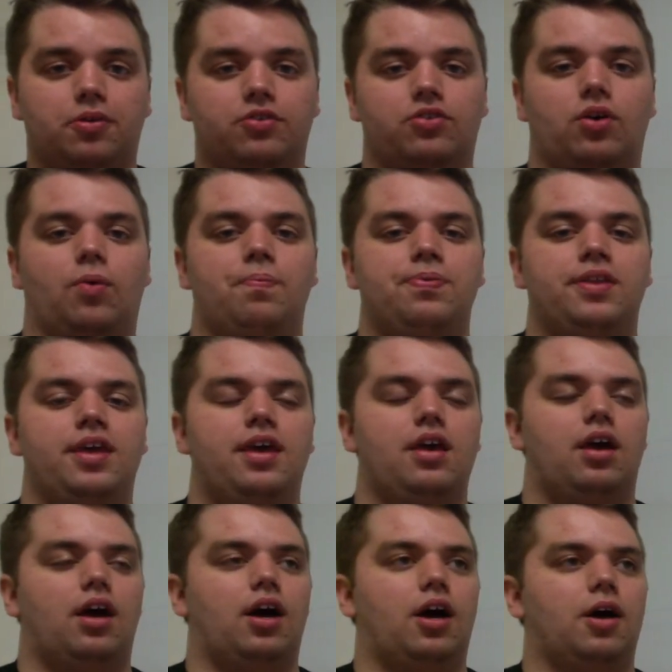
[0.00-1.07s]
So
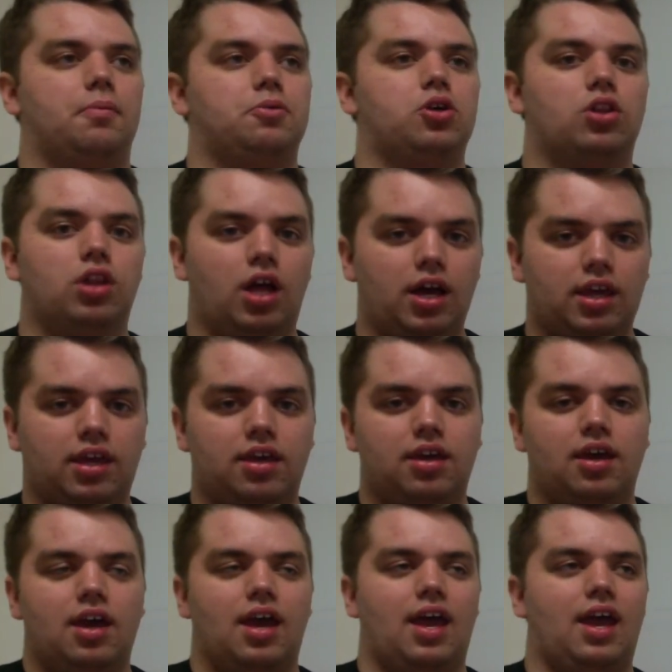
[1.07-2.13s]
good luck,
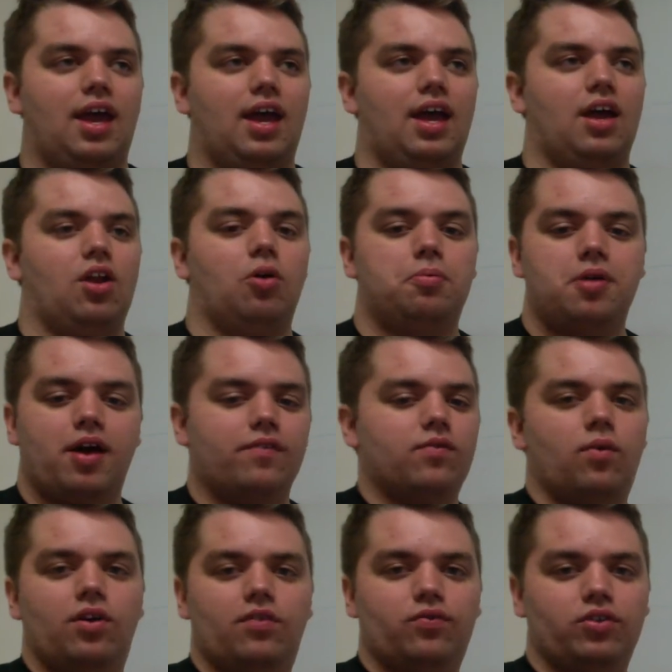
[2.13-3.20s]
and hope you have a
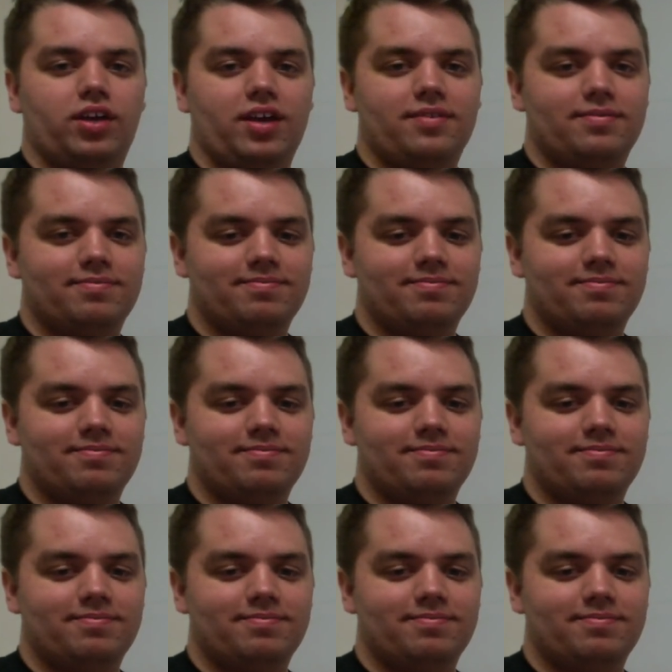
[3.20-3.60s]
wonderful day.